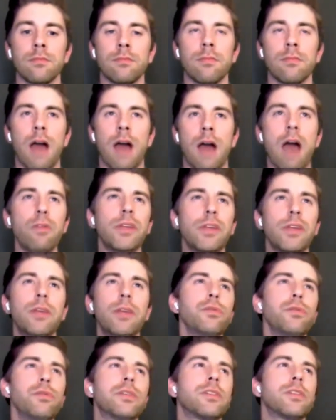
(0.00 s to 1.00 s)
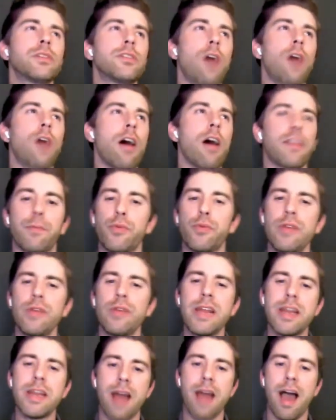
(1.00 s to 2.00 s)
How use doth
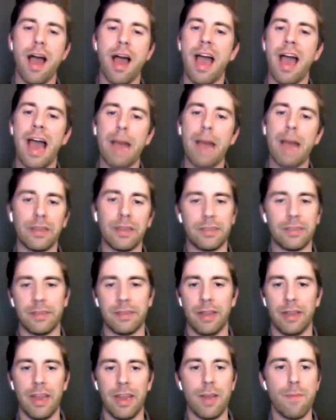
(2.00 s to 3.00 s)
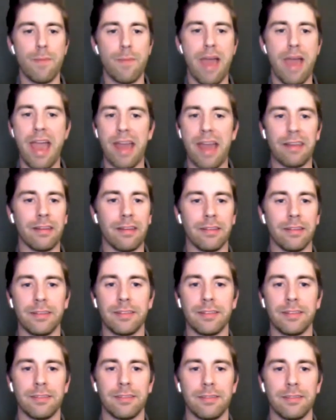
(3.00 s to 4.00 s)
breed a habit in a man?
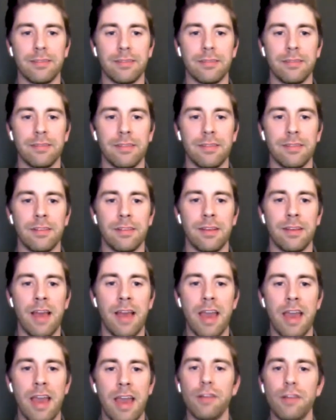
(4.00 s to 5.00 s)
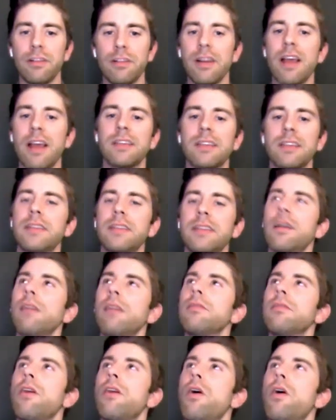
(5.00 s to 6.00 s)
Here can I sit
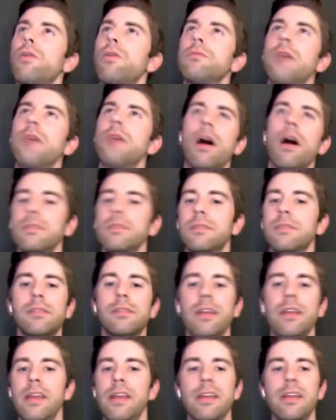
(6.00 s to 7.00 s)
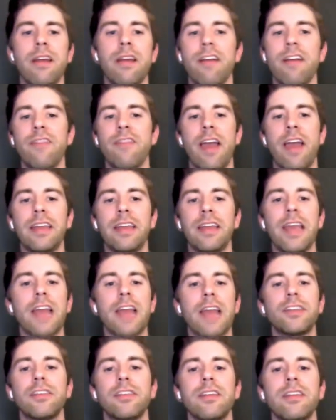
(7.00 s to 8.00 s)
alone, unseen of any,
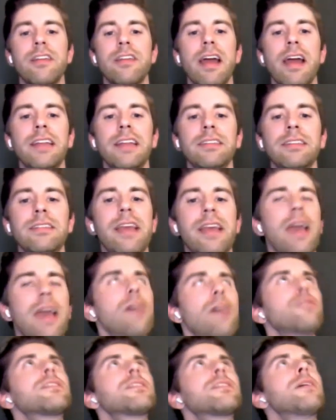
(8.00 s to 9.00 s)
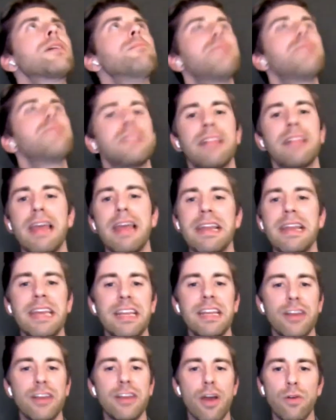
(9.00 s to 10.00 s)
and to the nightingale's
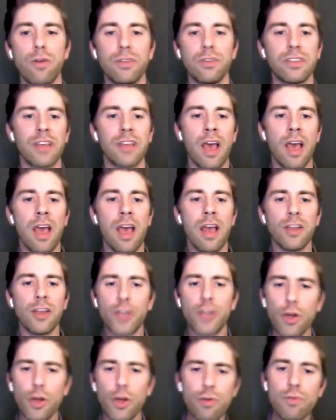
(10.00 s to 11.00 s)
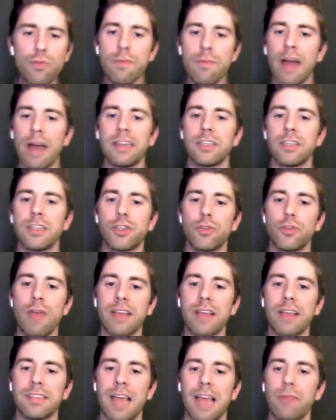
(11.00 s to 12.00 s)
complaining notes, tune my
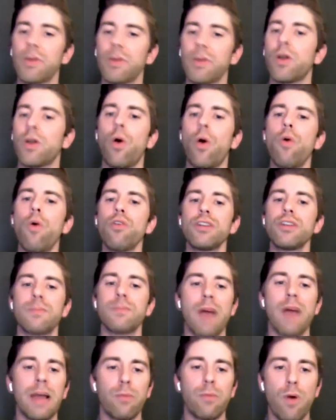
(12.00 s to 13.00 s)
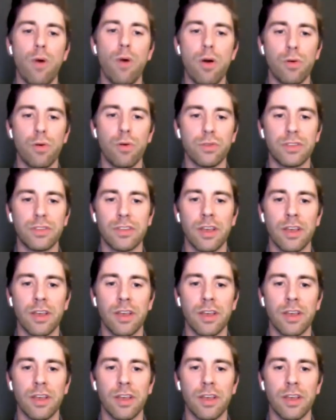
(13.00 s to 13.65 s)
distress and record my woes.